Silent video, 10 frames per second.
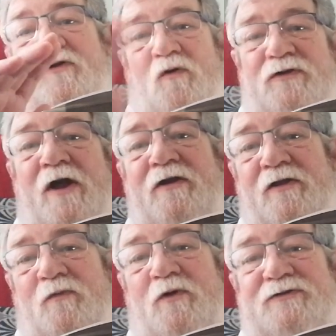going down to
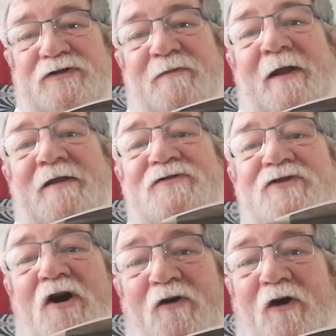the woods at the minute's
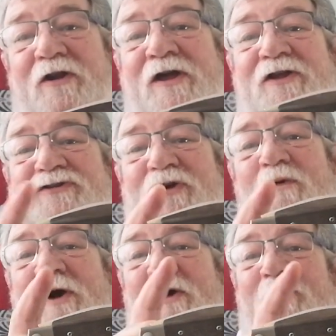not on.
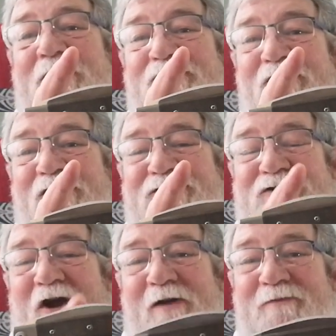So we'll do the
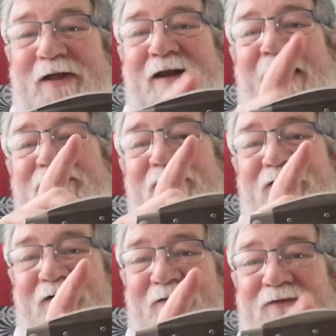sharpening, I'll do
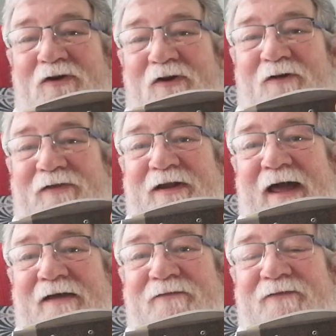the review of the
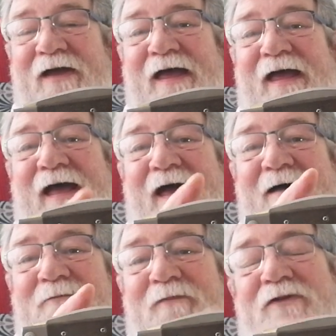knife,
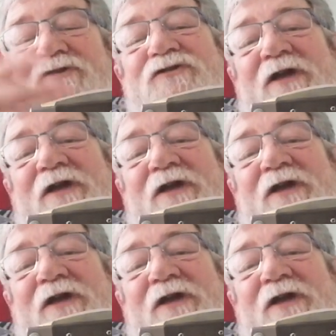just